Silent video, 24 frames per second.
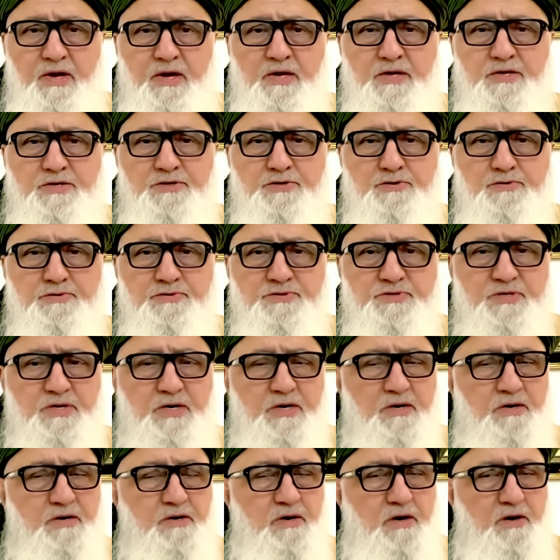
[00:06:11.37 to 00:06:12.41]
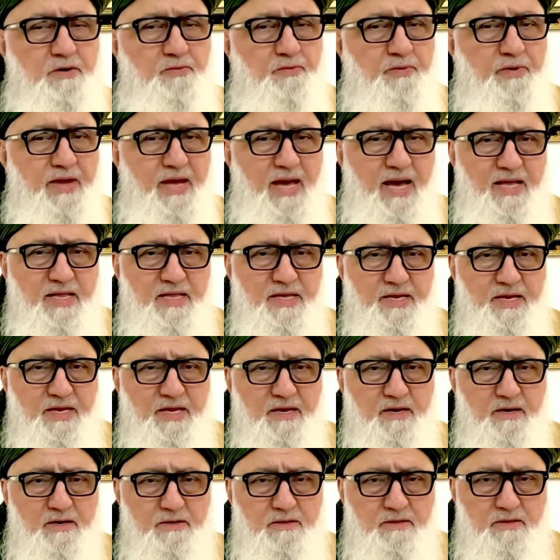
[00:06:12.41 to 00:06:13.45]
choose a, a,
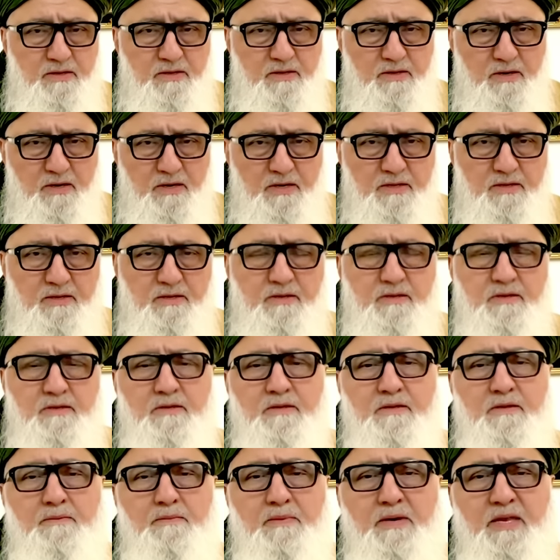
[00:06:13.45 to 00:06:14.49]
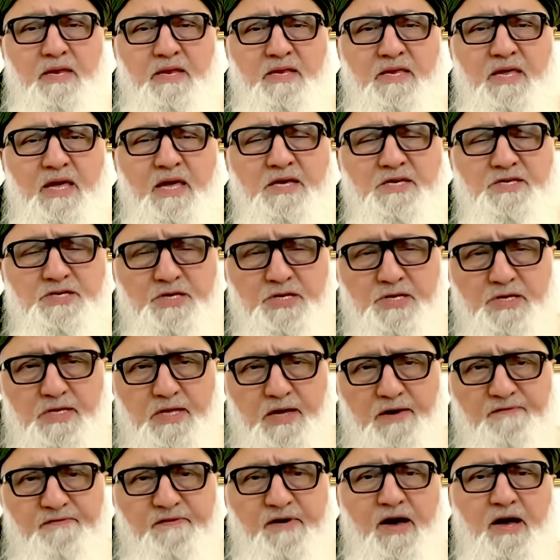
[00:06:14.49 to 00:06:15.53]
reality on, on the meditation,
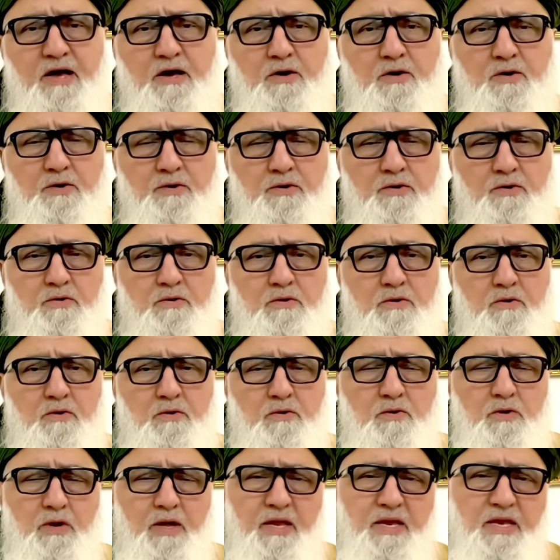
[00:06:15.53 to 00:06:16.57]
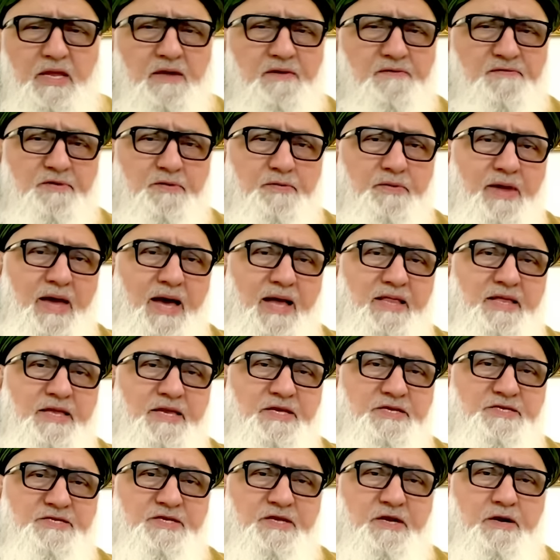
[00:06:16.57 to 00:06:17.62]
tafakkur or, or any of the
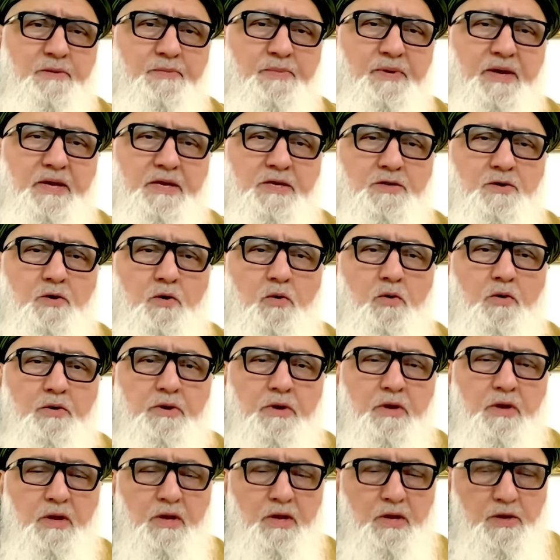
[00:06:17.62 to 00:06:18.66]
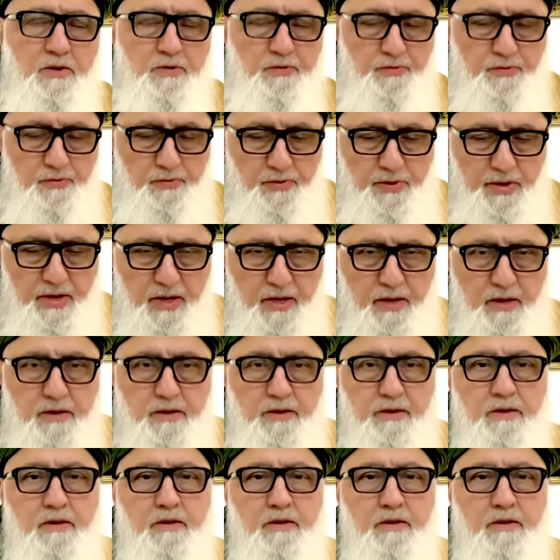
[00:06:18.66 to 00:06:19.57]
realities that are being taught, read